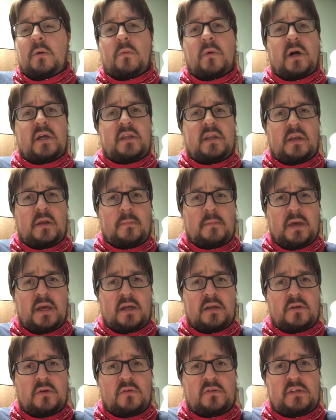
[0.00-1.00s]
Why did it
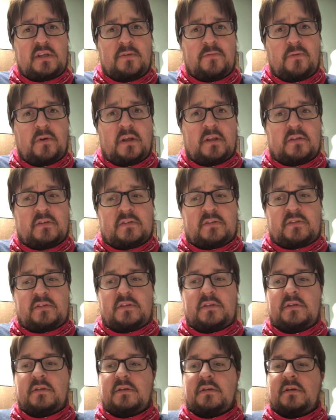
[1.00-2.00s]
make no
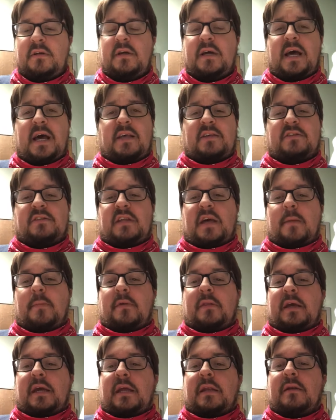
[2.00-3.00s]
difference? asked
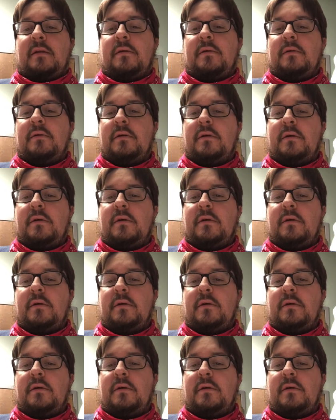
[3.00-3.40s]
Abilene.